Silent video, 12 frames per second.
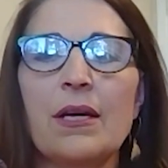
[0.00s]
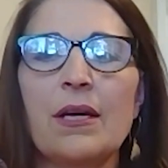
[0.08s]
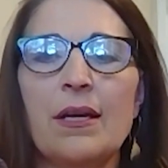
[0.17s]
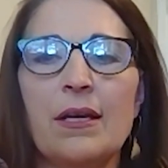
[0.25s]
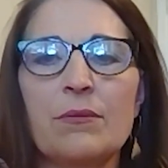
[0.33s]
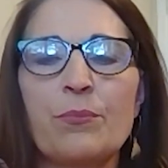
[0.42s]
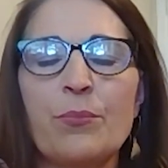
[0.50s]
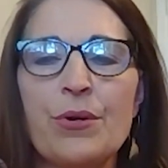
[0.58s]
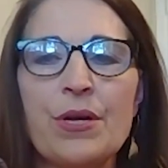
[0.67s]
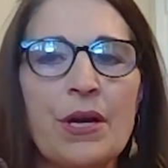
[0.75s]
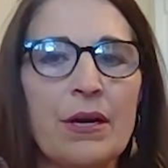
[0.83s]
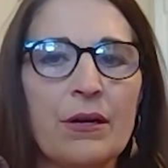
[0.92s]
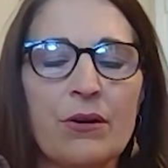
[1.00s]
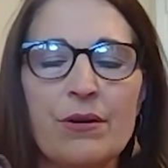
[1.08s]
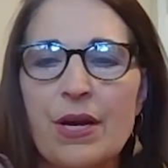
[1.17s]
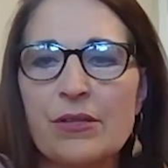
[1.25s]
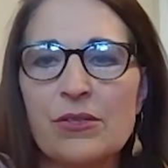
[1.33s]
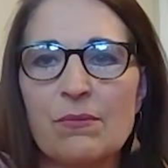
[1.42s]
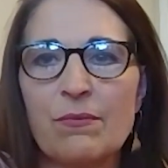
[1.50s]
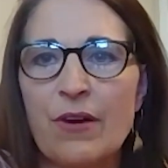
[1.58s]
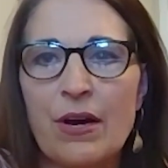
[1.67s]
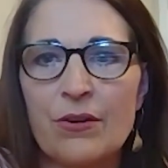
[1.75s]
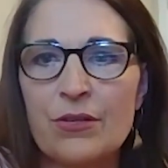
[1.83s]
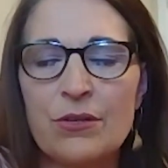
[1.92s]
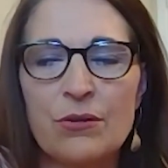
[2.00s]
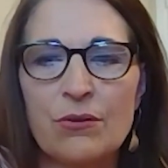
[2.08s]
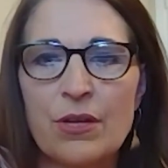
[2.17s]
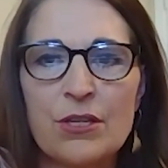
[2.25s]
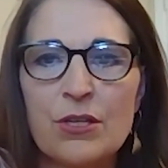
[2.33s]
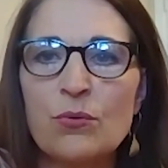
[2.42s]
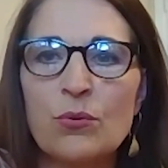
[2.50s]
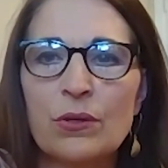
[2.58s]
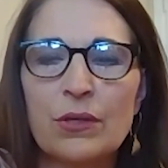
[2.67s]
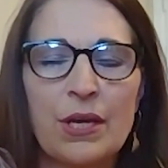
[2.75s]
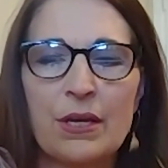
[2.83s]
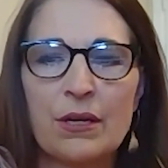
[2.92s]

and create some value that you